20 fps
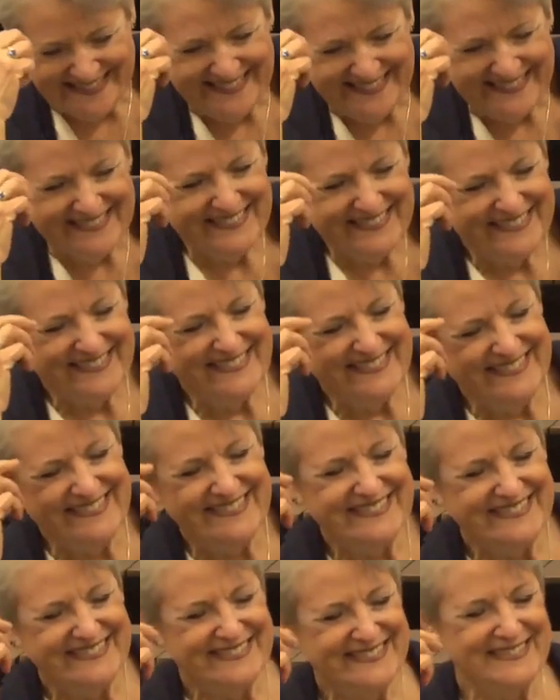
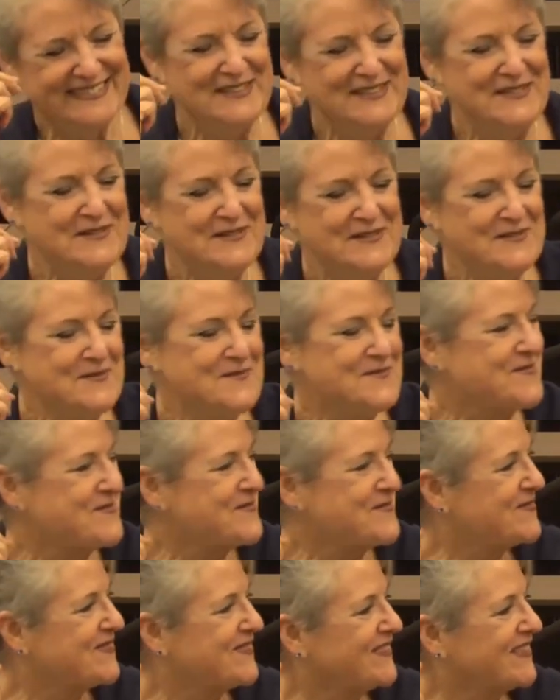
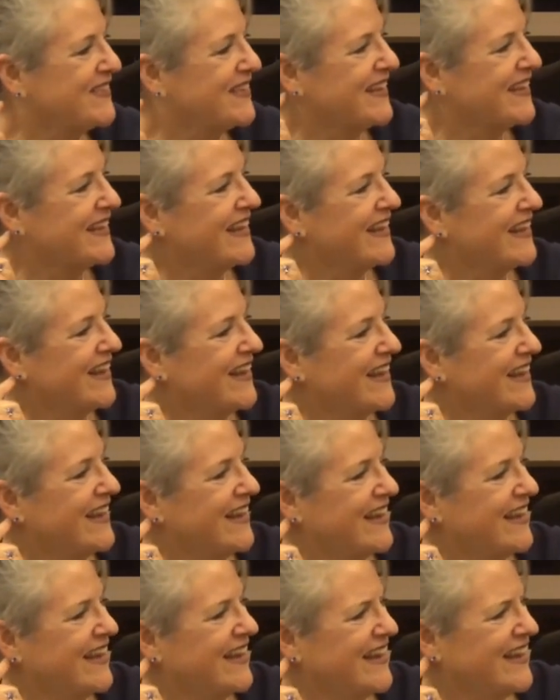
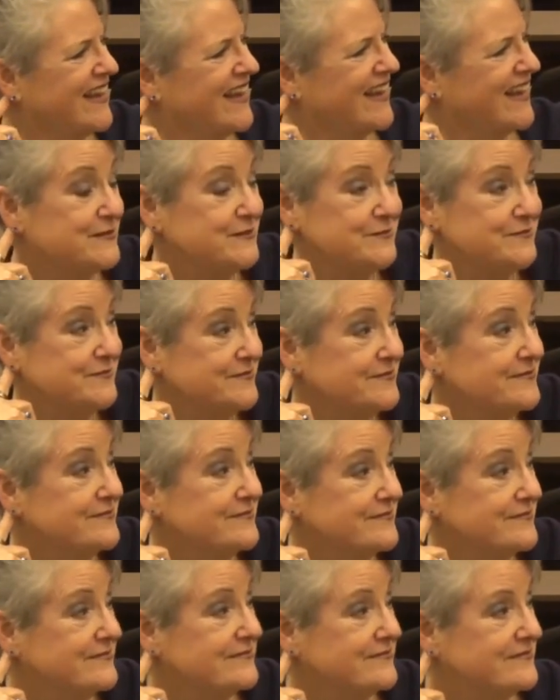
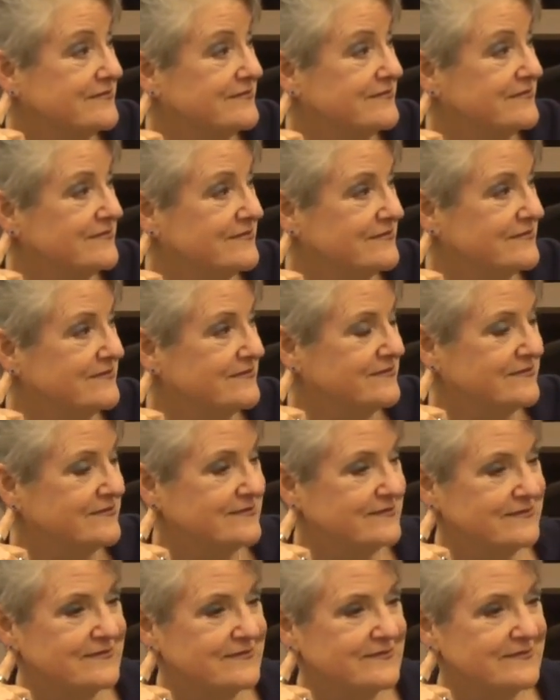
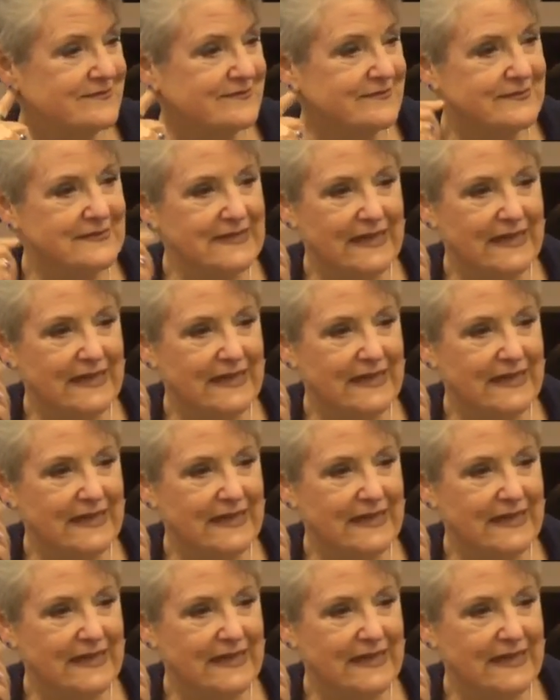This person isn't speaking.